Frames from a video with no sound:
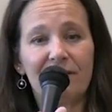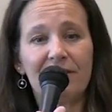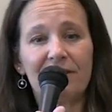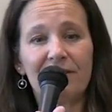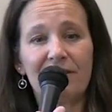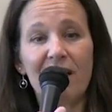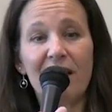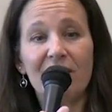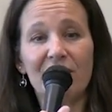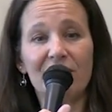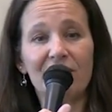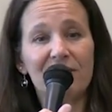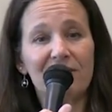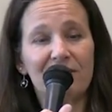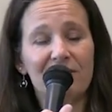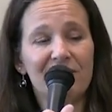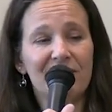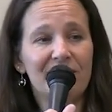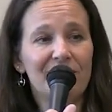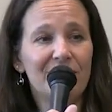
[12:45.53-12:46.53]

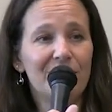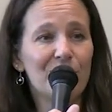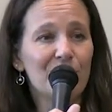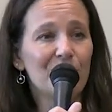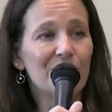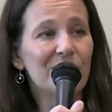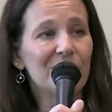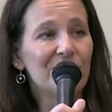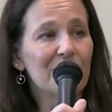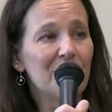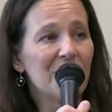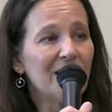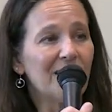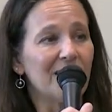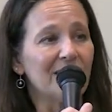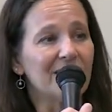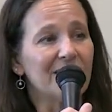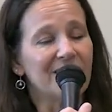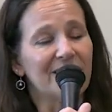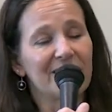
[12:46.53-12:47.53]
saddles that were in the
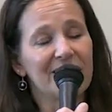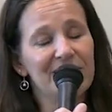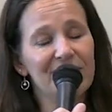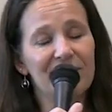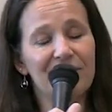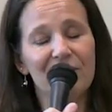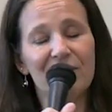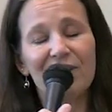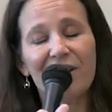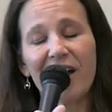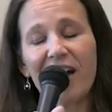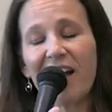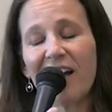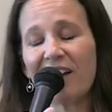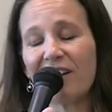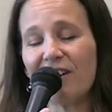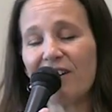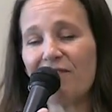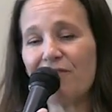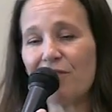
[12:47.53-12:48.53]
barn. He's still
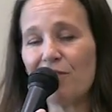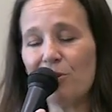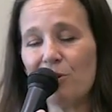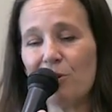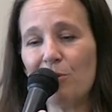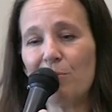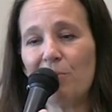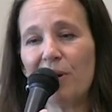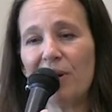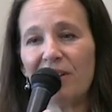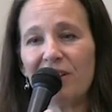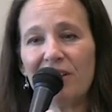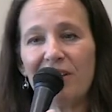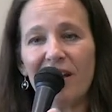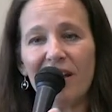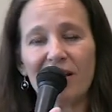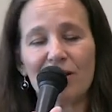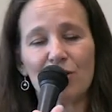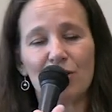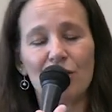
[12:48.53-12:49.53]
got a few, but
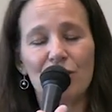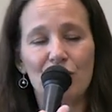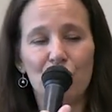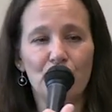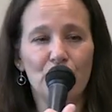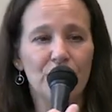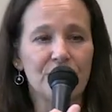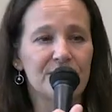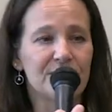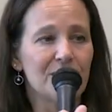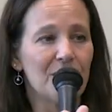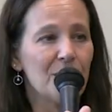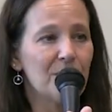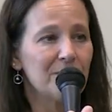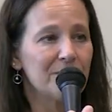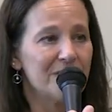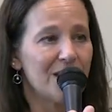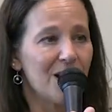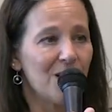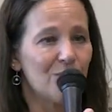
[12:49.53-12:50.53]
he actually took
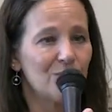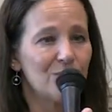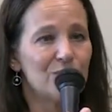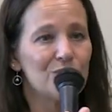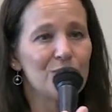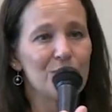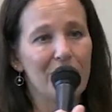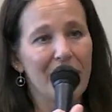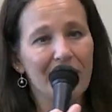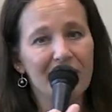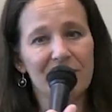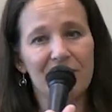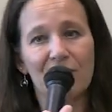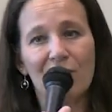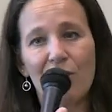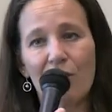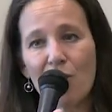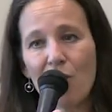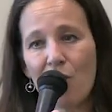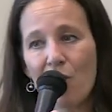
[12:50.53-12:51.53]
some down to
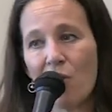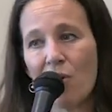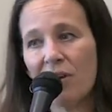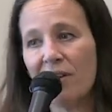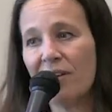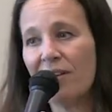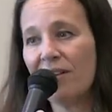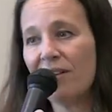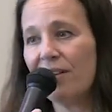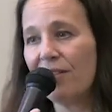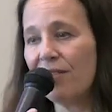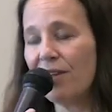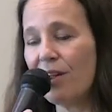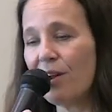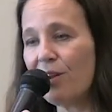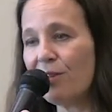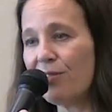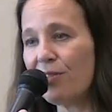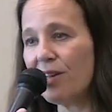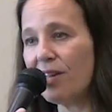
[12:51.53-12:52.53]
Mexico. They
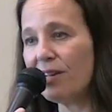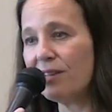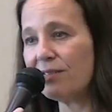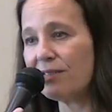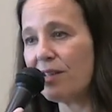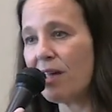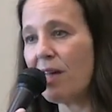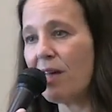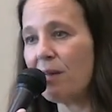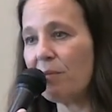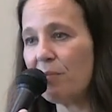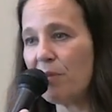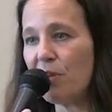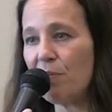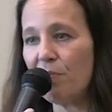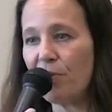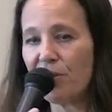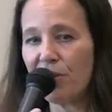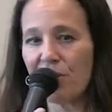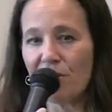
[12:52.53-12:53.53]
are things that
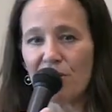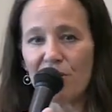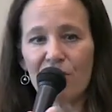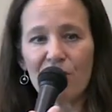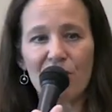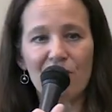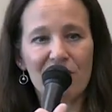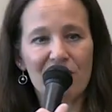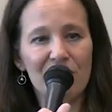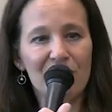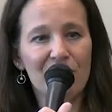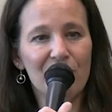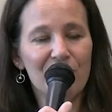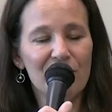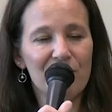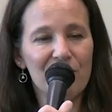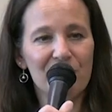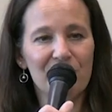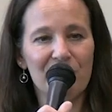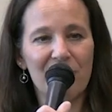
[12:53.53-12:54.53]
people here,
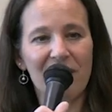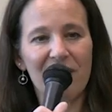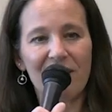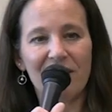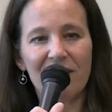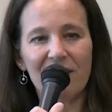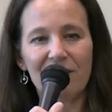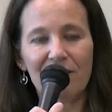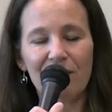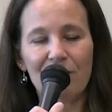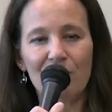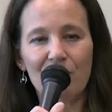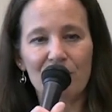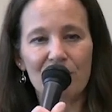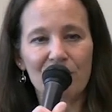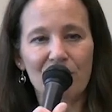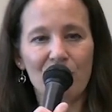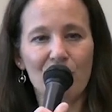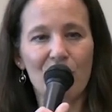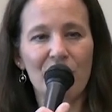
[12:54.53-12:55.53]
you had a kid that
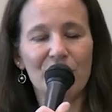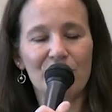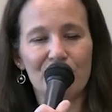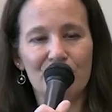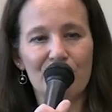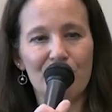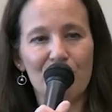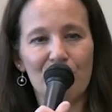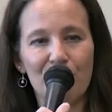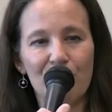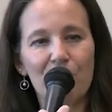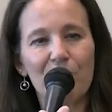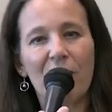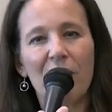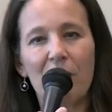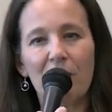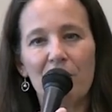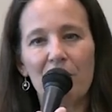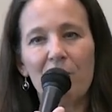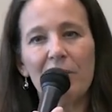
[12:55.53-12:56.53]
was equestrian would
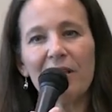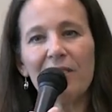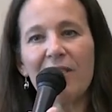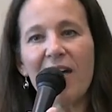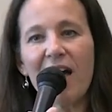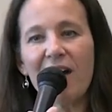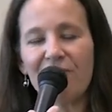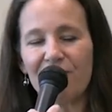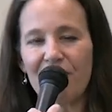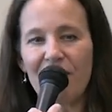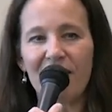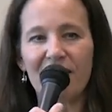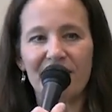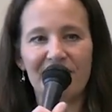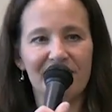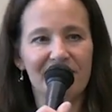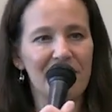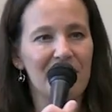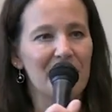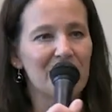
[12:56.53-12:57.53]
probably laugh at
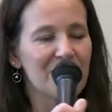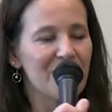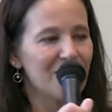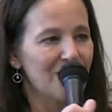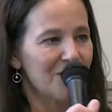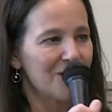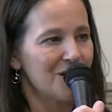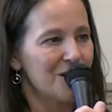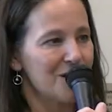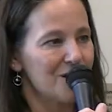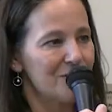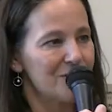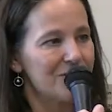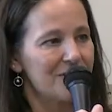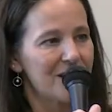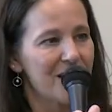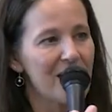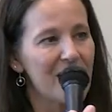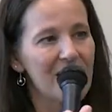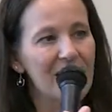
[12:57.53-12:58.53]
and say, I'm never going to use
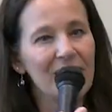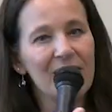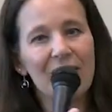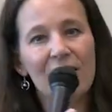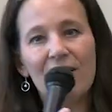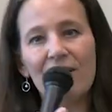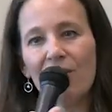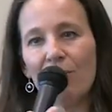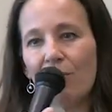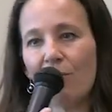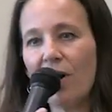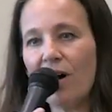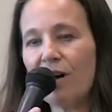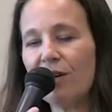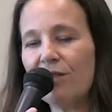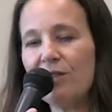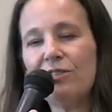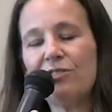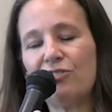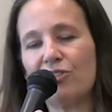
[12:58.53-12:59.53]
that.
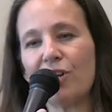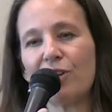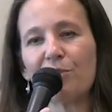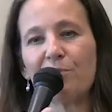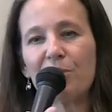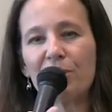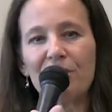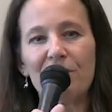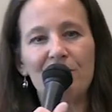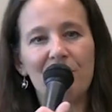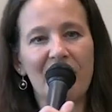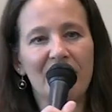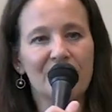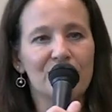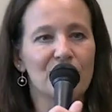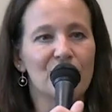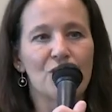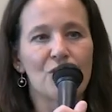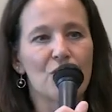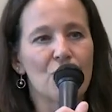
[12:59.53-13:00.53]
Well, these gentlemen in
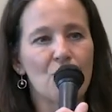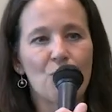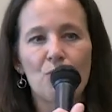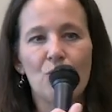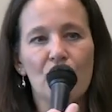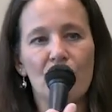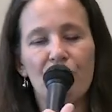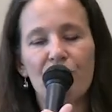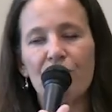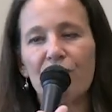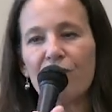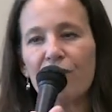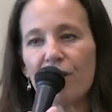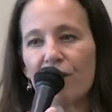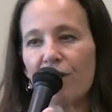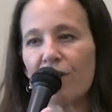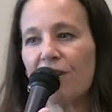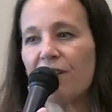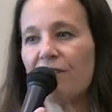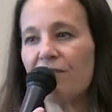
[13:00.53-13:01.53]
Mexico were
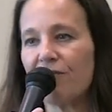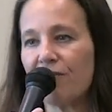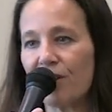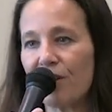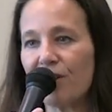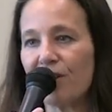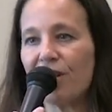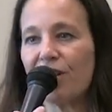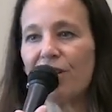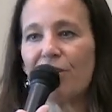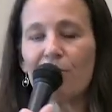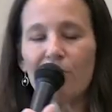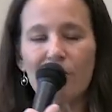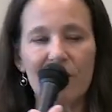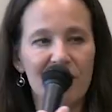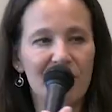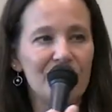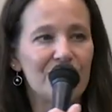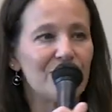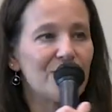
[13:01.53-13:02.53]
very, very
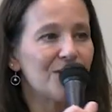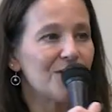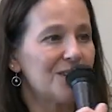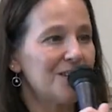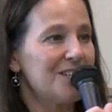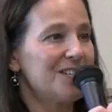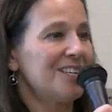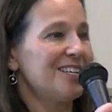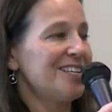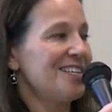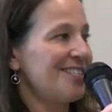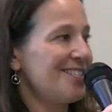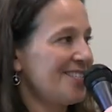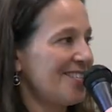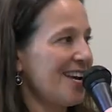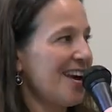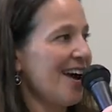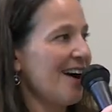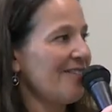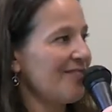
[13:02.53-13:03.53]
grateful
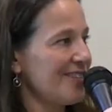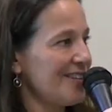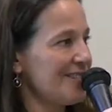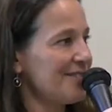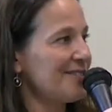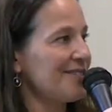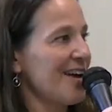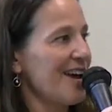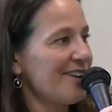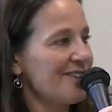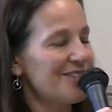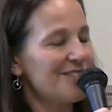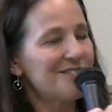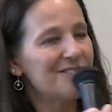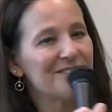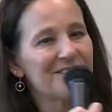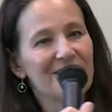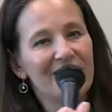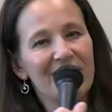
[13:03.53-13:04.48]
to have these saddles.